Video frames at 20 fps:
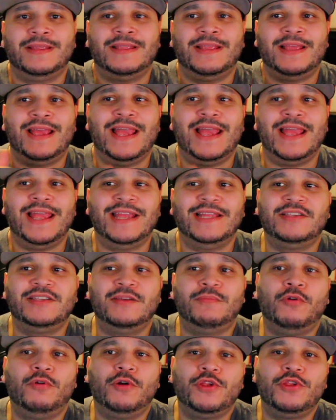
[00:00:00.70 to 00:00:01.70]
Hey, it's your
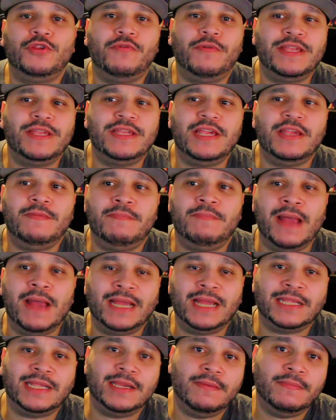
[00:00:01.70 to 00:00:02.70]
boy U A G back
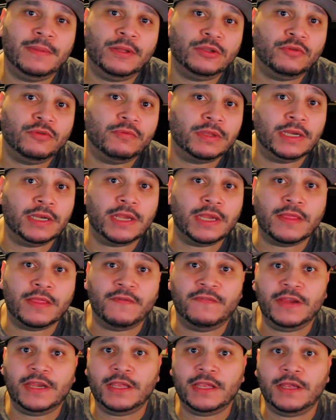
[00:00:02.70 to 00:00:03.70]
in the building with another
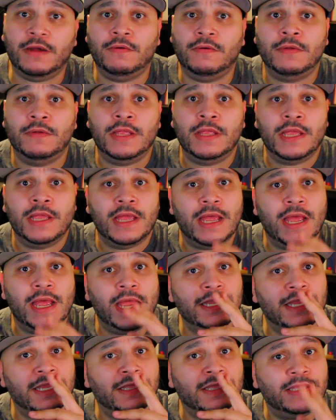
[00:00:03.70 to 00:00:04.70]
video, and
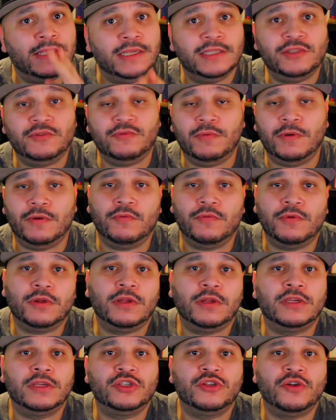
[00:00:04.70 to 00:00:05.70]
in this one we're
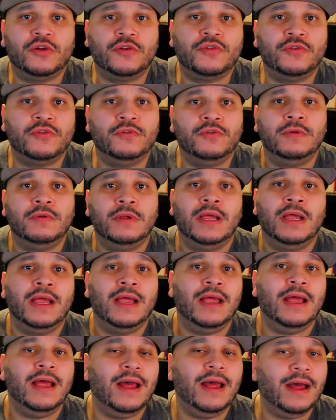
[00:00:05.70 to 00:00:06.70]
going to show you
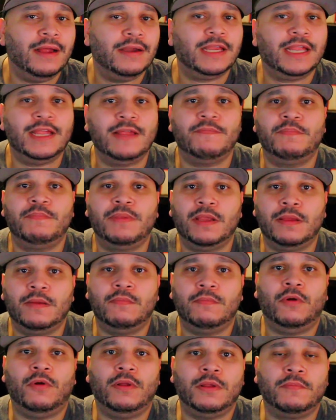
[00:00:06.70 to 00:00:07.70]
how to get
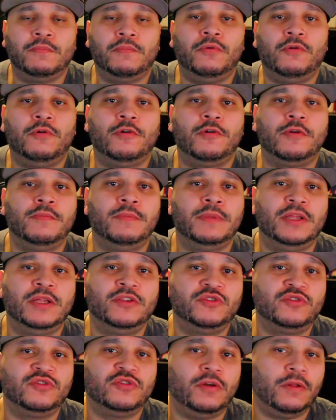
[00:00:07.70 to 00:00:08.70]
Pinball Emporium
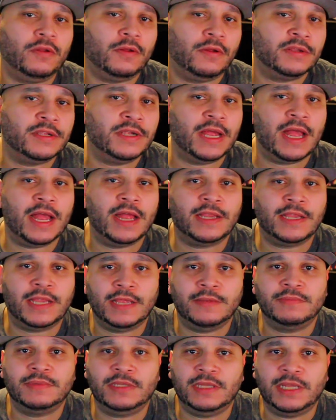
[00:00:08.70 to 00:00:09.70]
installed on your
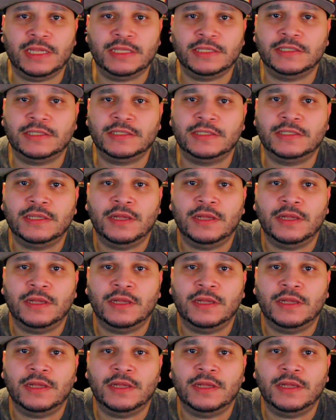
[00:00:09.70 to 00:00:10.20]
AtGames Legends